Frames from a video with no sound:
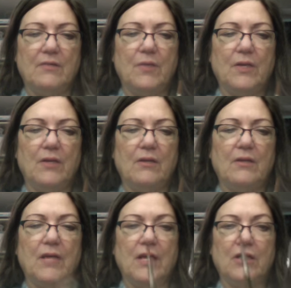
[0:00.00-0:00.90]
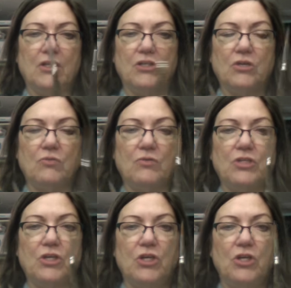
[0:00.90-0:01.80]
me? Yeah, so
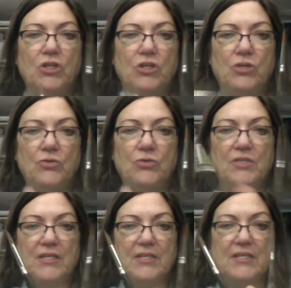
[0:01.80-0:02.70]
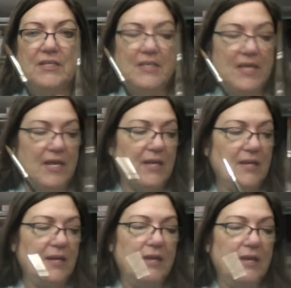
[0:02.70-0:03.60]
it's 2, 6, and
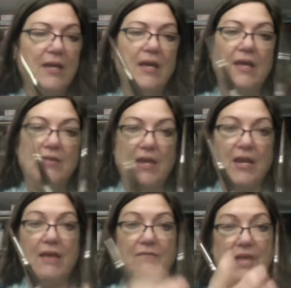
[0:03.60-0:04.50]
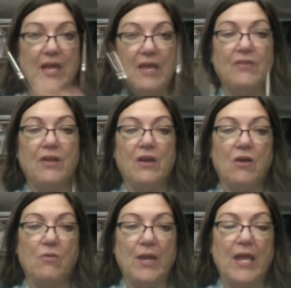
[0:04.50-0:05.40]
10. And then I have the 8 that I
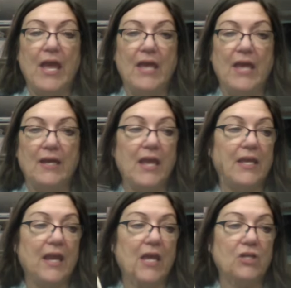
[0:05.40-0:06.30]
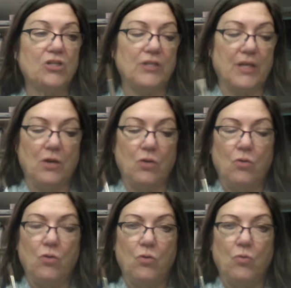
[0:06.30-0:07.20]
already had. And I can actually
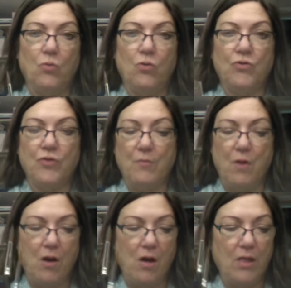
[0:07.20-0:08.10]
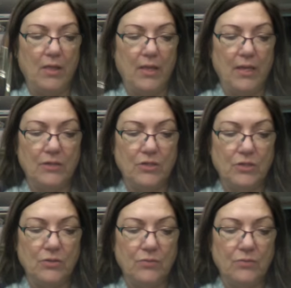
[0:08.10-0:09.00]
work them all
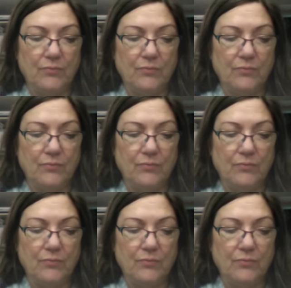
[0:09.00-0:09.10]
into